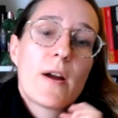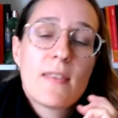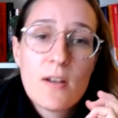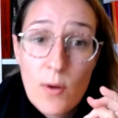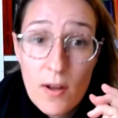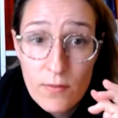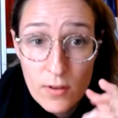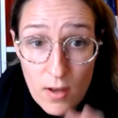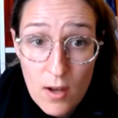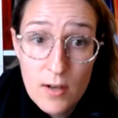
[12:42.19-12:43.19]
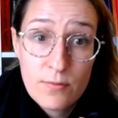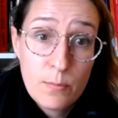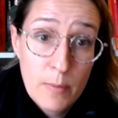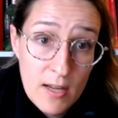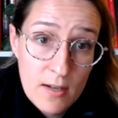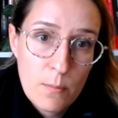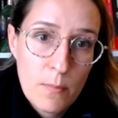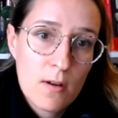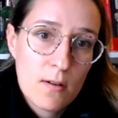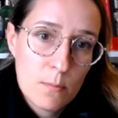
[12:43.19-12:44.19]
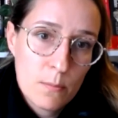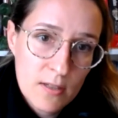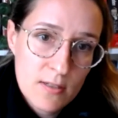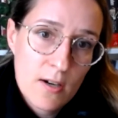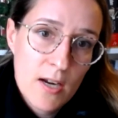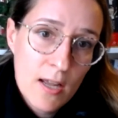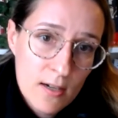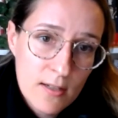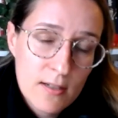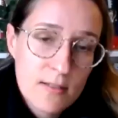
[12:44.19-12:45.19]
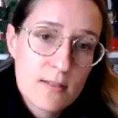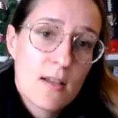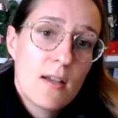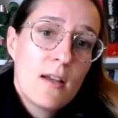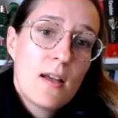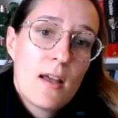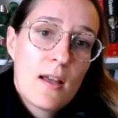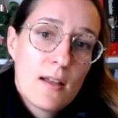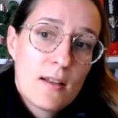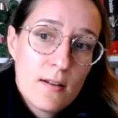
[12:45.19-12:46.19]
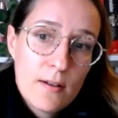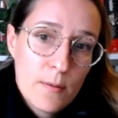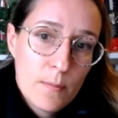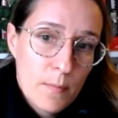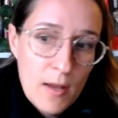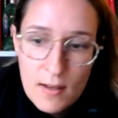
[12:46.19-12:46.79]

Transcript: And then you have a lot of debate among military analysts and